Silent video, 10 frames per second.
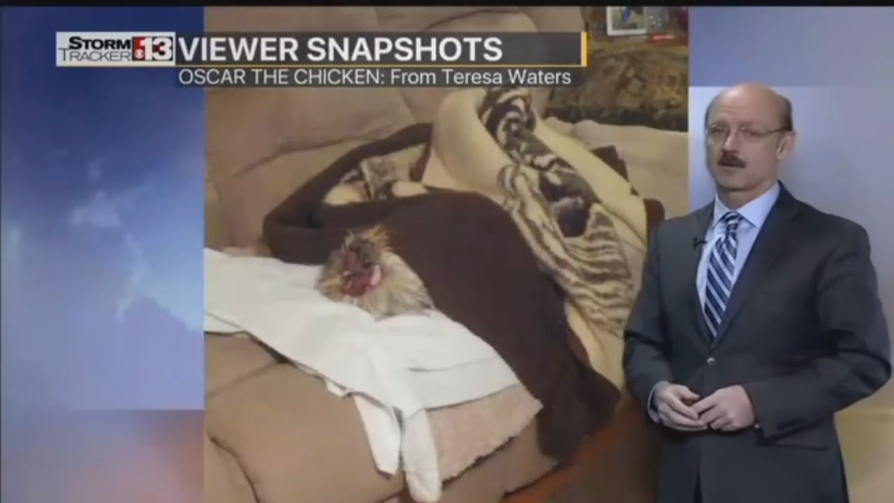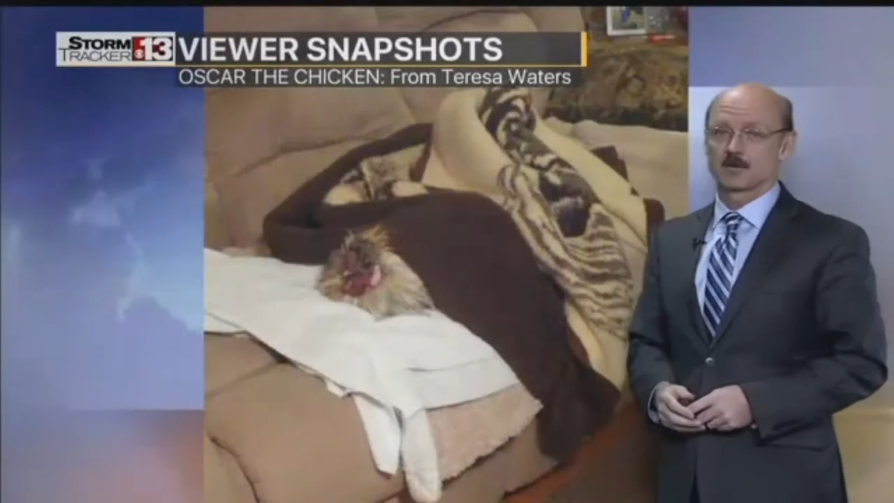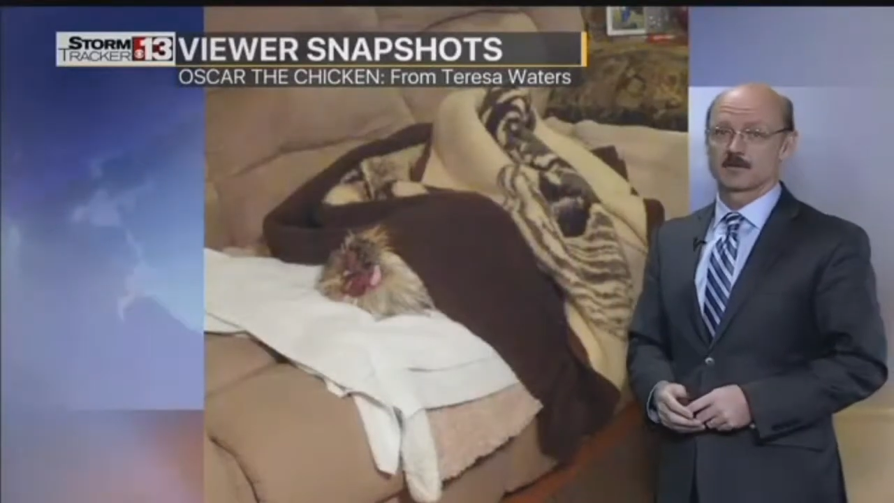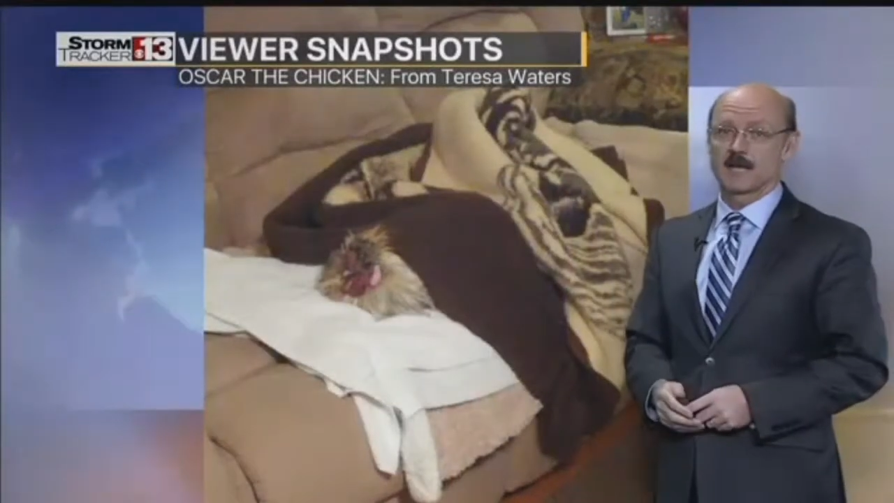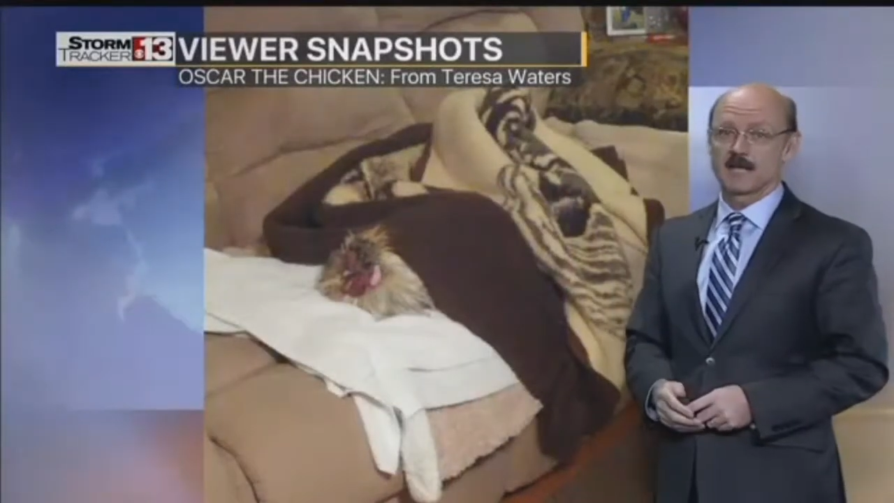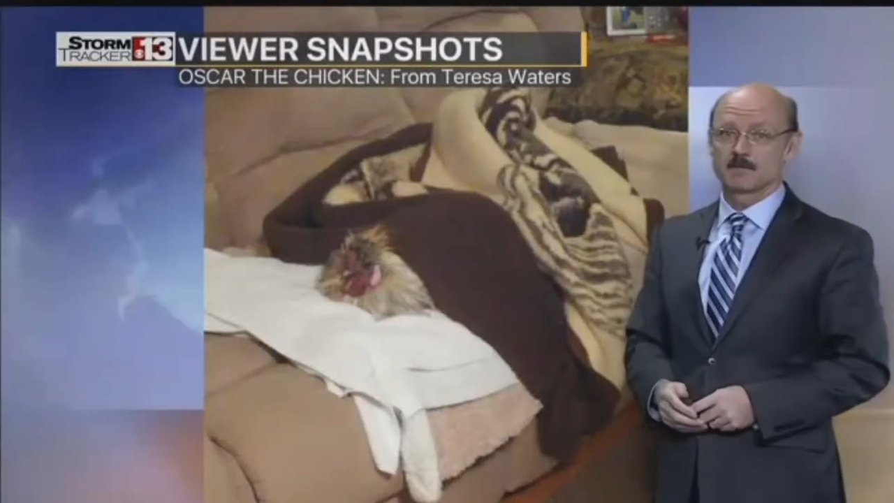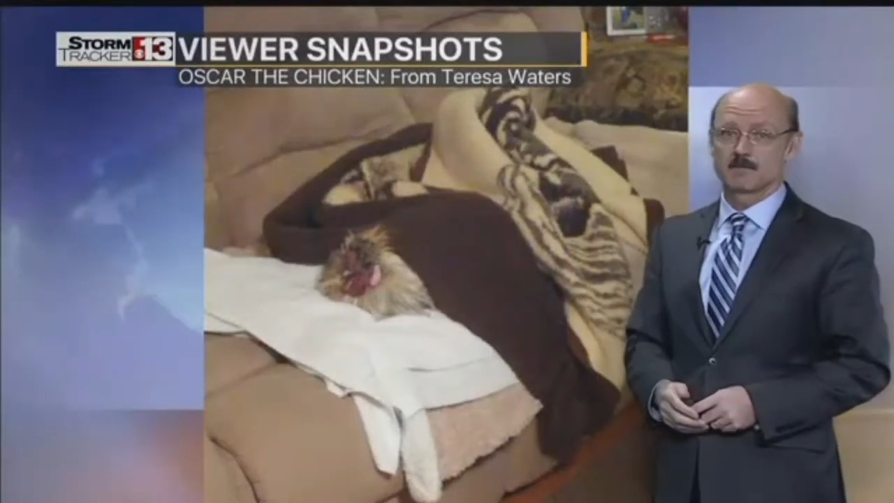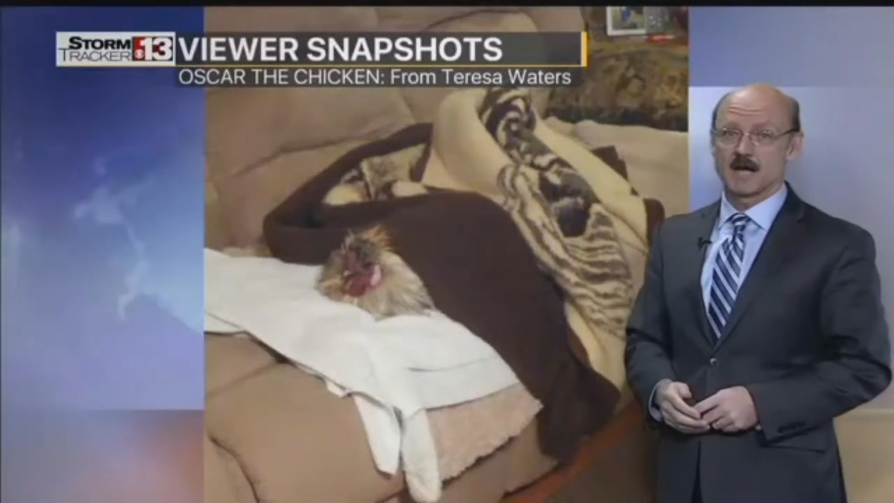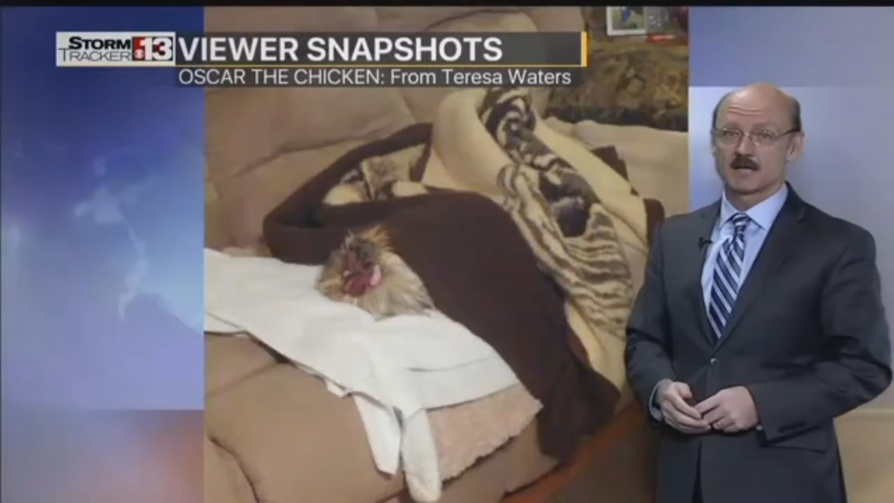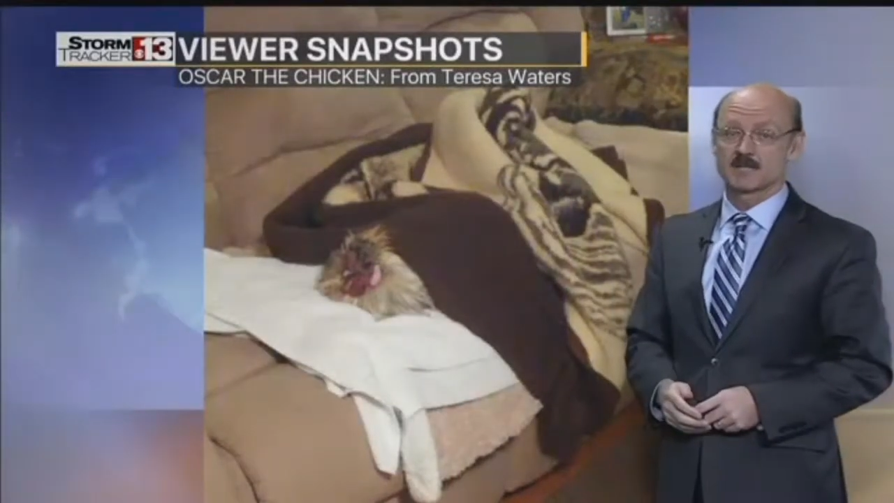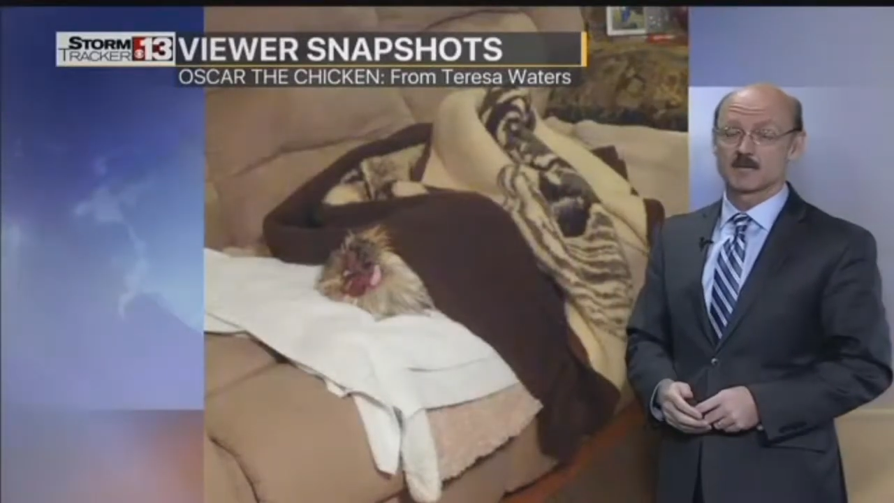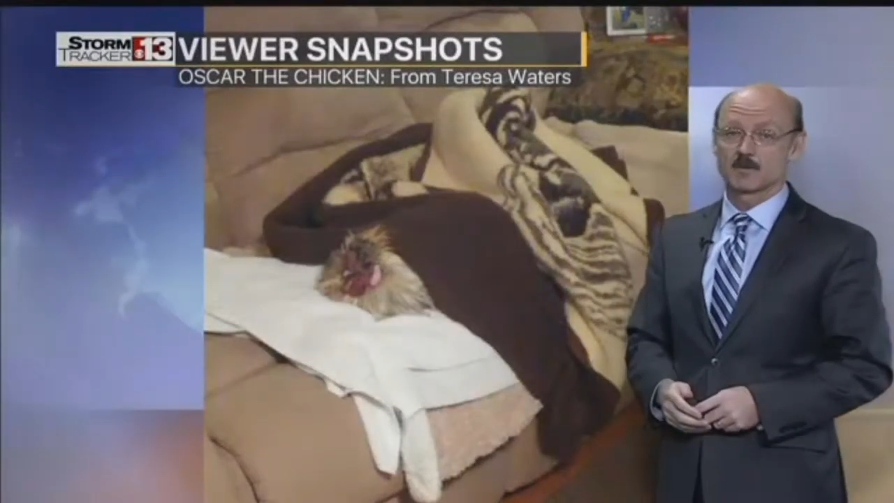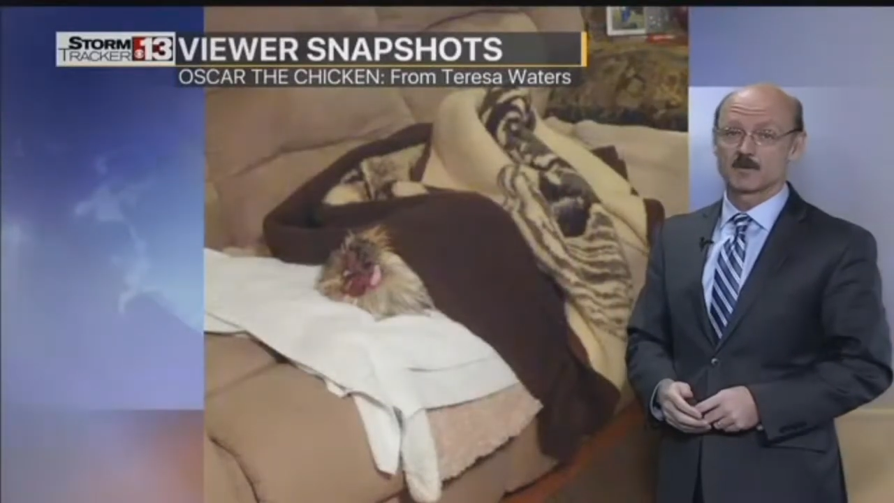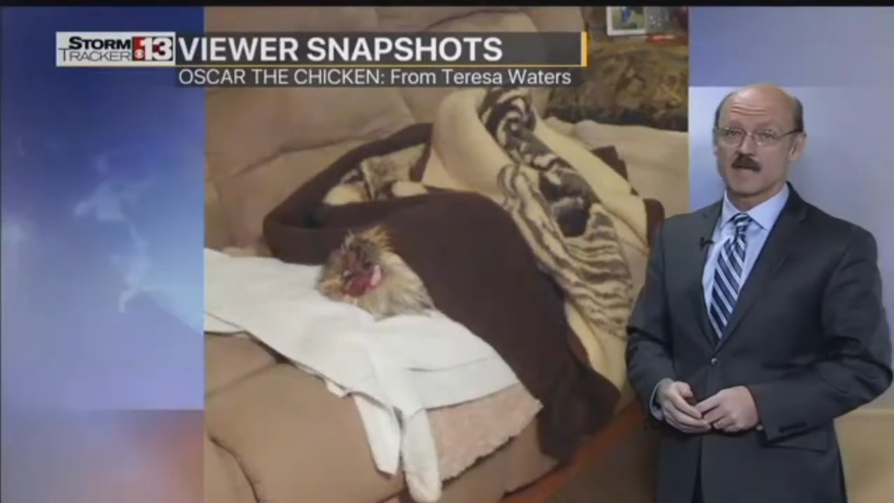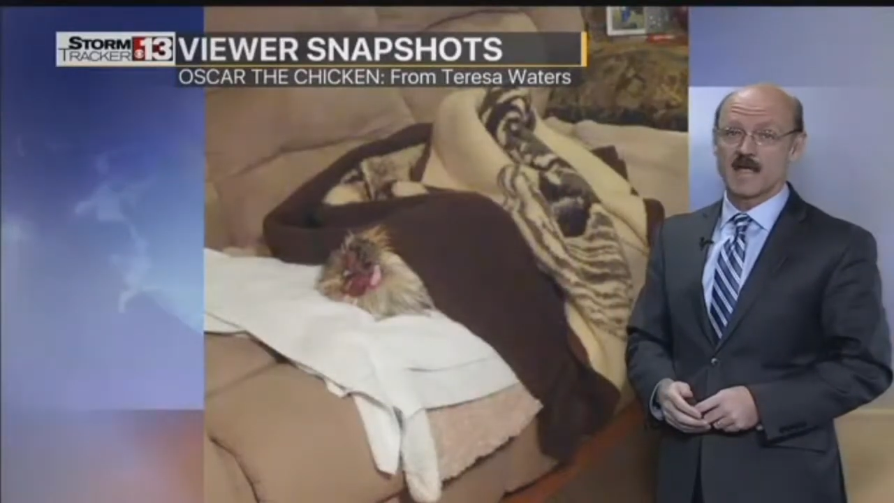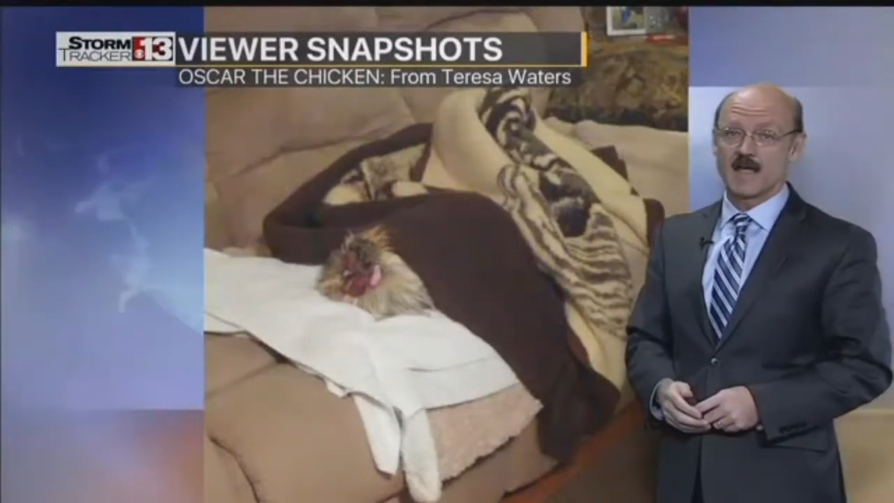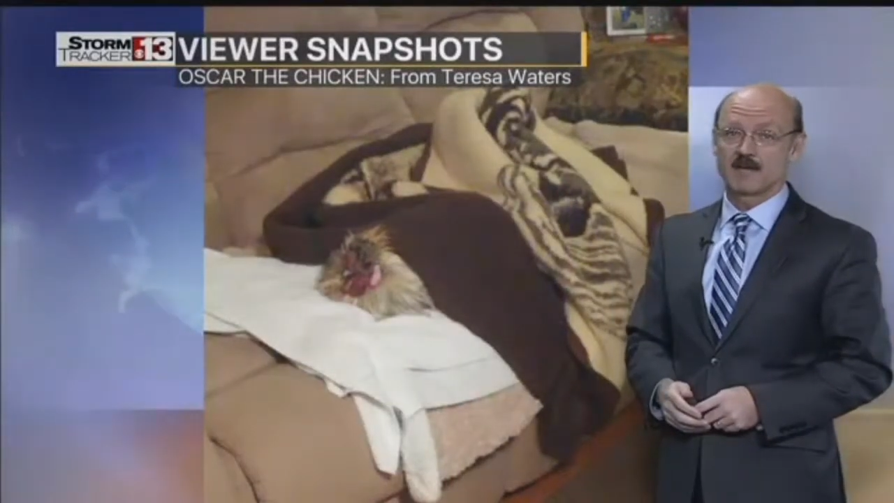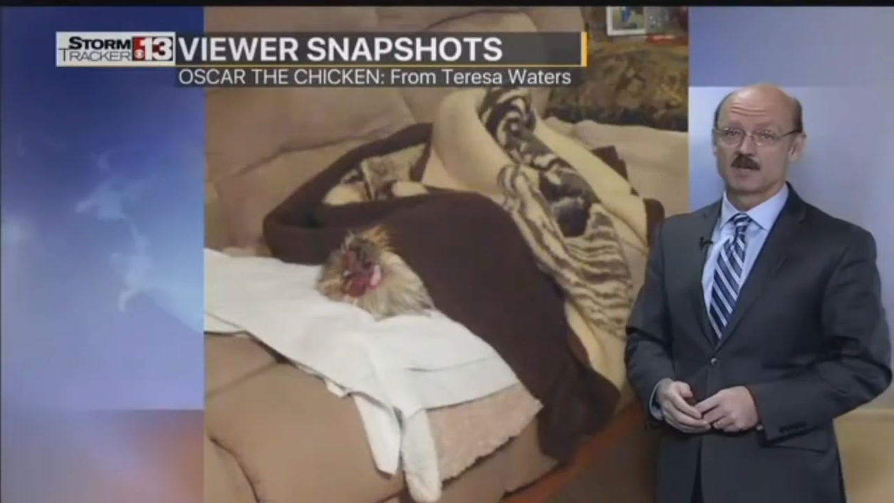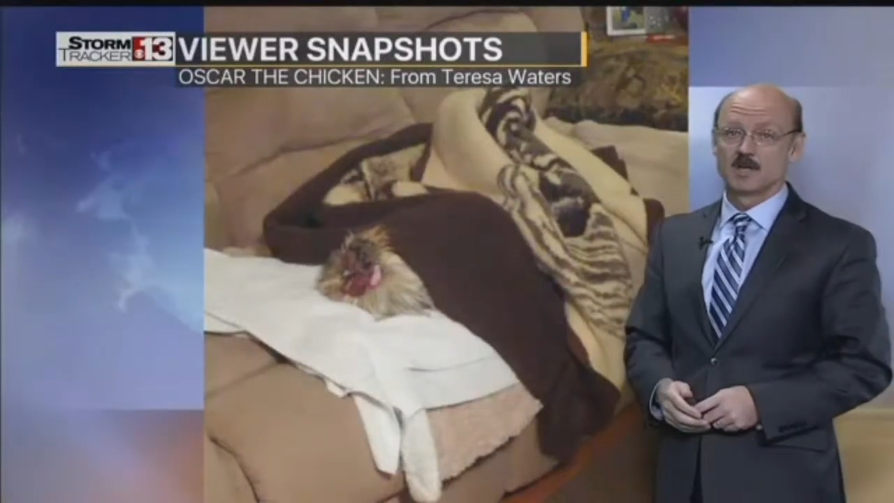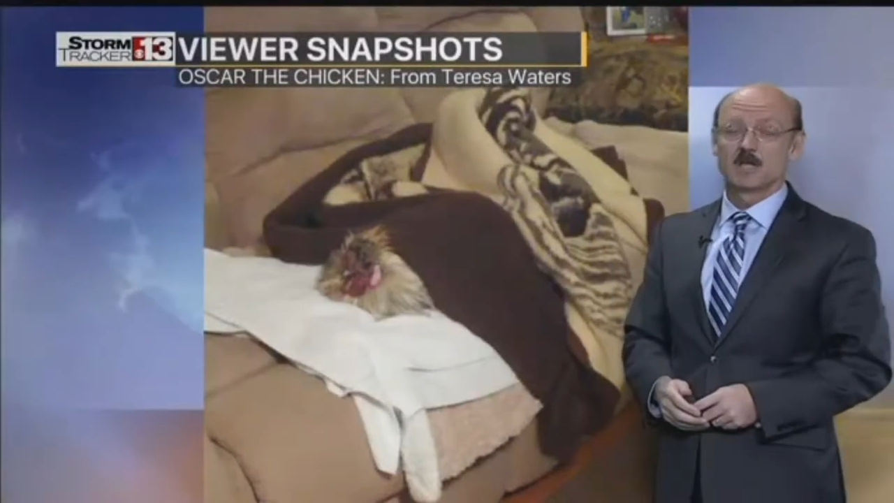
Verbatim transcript: I go into my inbox, and wow. what do we have?